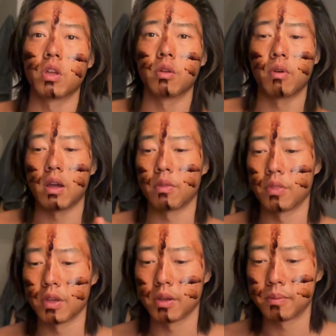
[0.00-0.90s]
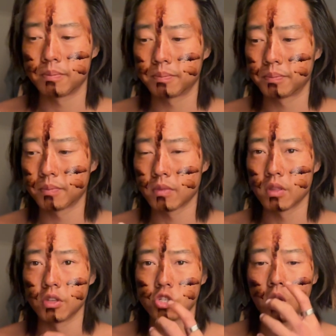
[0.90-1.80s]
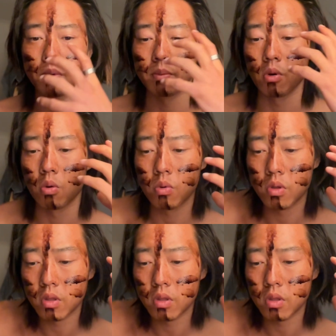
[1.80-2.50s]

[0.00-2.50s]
around the shopping mall,